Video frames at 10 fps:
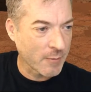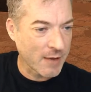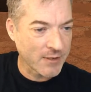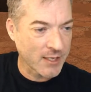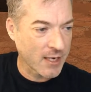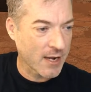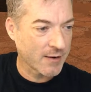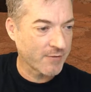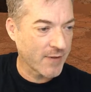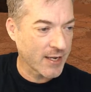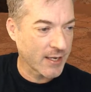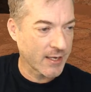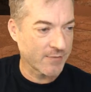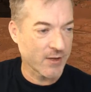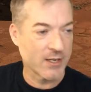I'm having to kind of fake a
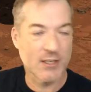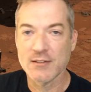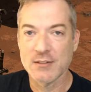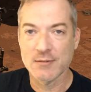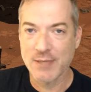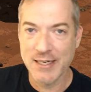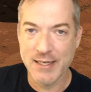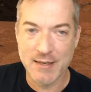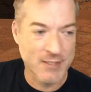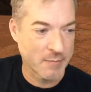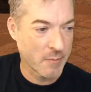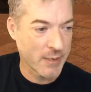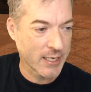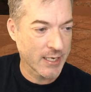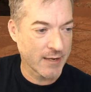GIF on here because I didn't have time to
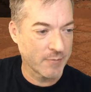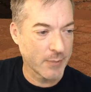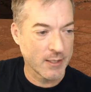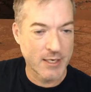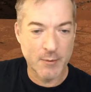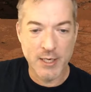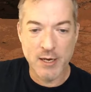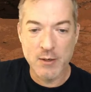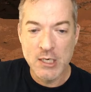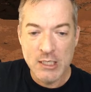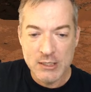make a GIF, but here we go.